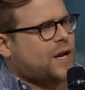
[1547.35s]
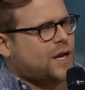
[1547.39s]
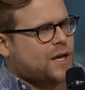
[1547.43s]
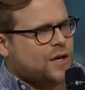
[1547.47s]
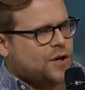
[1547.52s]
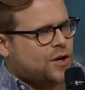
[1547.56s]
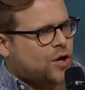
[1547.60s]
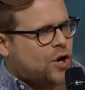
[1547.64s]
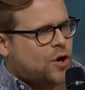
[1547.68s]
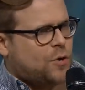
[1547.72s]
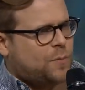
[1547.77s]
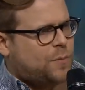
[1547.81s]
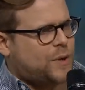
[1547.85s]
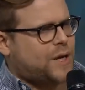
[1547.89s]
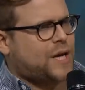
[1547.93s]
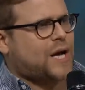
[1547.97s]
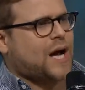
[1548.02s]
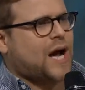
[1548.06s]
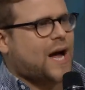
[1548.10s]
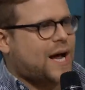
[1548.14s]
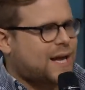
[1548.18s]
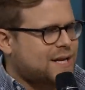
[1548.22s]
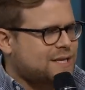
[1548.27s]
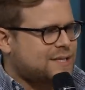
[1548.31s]
you know,
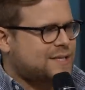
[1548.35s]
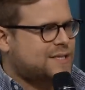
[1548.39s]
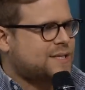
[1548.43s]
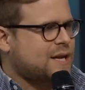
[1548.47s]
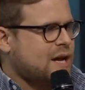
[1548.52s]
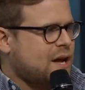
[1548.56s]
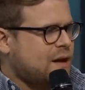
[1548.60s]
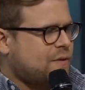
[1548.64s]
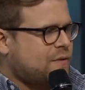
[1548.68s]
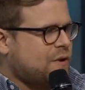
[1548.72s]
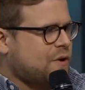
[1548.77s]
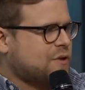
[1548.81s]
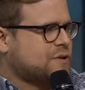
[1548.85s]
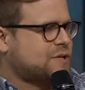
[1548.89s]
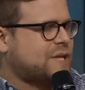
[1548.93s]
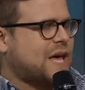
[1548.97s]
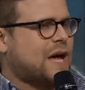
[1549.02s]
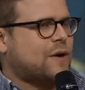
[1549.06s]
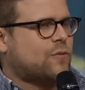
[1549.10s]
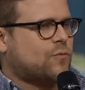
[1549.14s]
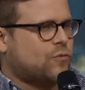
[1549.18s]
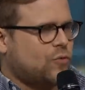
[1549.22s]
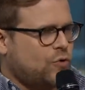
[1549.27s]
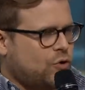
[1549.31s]
because there's
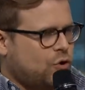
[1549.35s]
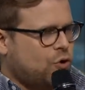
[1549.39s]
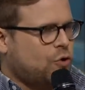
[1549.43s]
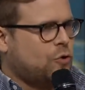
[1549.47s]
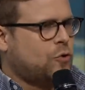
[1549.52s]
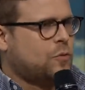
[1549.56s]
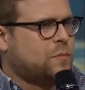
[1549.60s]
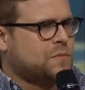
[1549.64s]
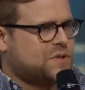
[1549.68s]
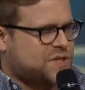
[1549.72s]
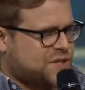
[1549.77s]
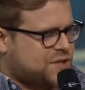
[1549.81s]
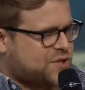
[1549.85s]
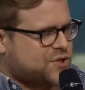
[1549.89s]
that room to